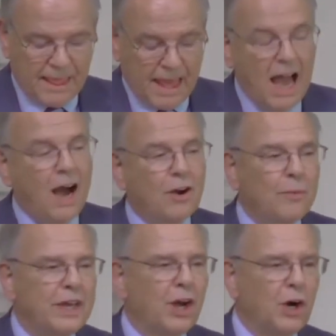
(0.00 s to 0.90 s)
how do
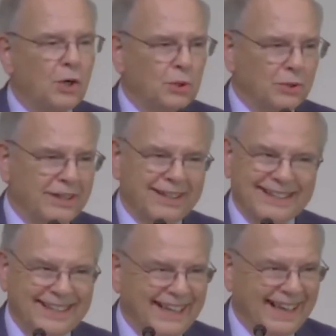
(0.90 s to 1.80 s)
we hold,
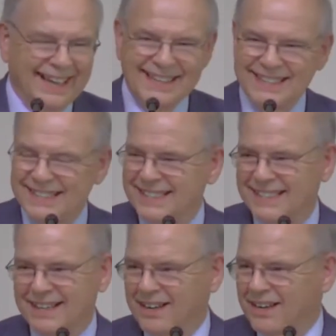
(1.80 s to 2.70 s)
and this is
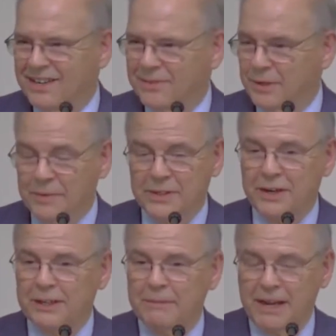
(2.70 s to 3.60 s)
the hard one, we
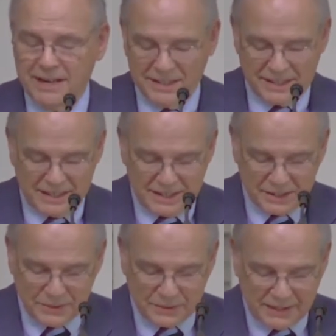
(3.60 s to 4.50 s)
talked about it in Sunday
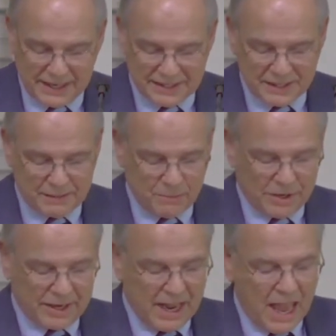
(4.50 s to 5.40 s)
school class this
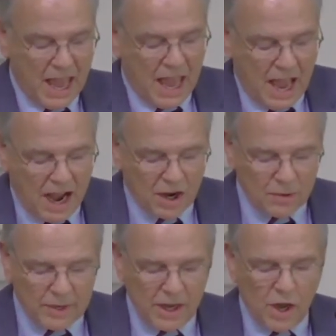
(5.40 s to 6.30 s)
morning, how do
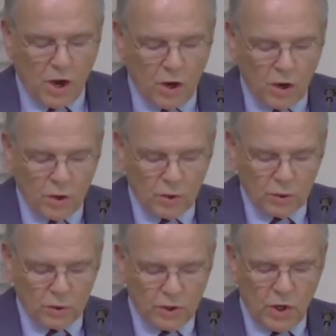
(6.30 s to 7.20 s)
we
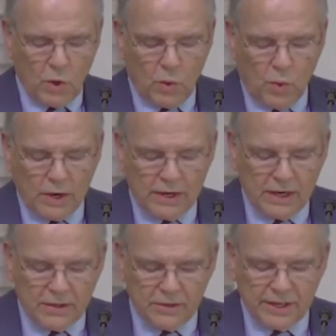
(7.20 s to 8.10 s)
hold one
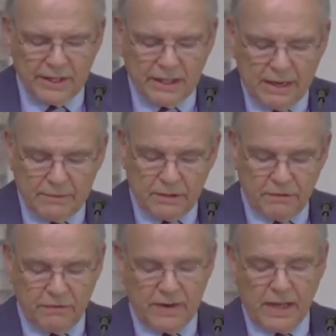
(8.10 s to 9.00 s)
another in love and
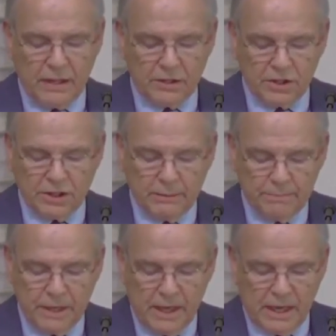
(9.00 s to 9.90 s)

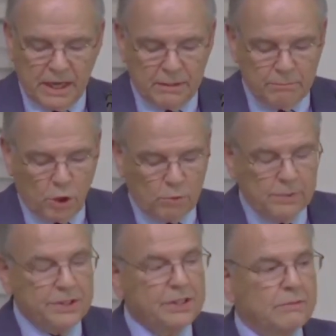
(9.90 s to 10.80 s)
fellowship in
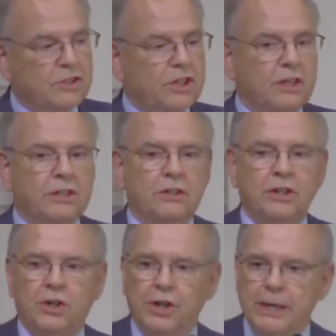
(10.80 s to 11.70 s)
moments of gentle
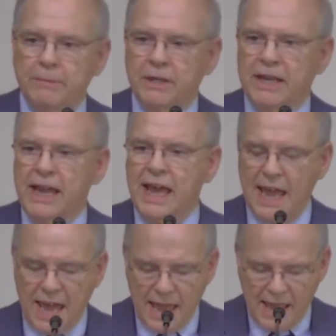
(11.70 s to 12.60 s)
agreement
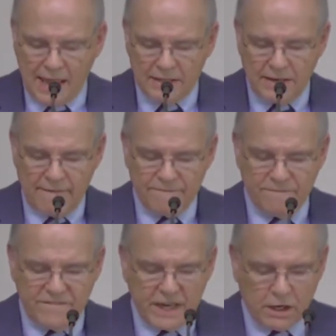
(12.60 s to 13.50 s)
and
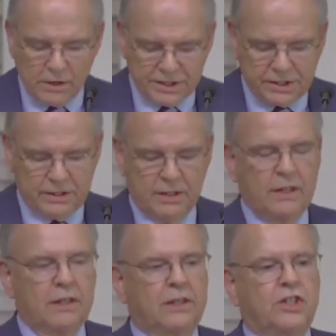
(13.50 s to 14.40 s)
vigorous
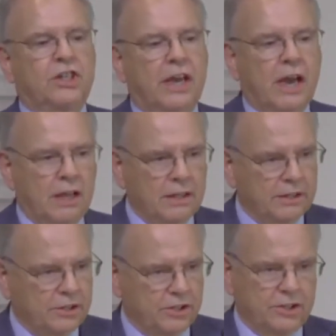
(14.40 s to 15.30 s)

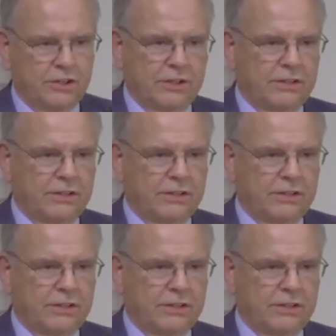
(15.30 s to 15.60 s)
challenge?